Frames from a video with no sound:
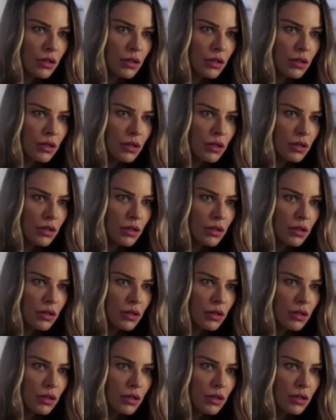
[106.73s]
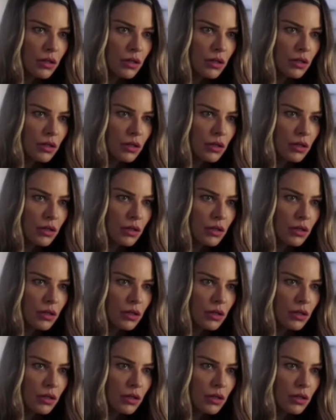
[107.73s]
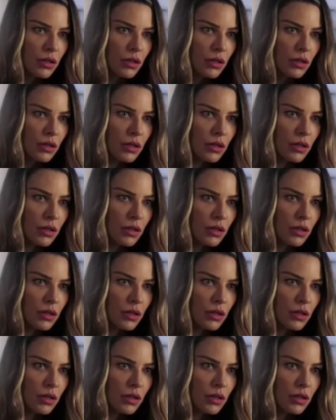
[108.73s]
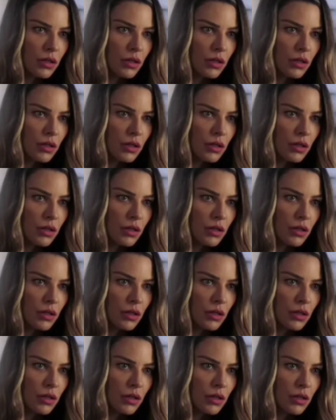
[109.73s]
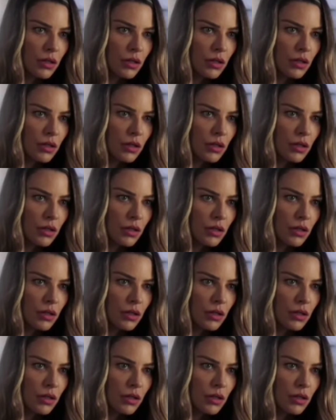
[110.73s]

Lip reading: (not speaking)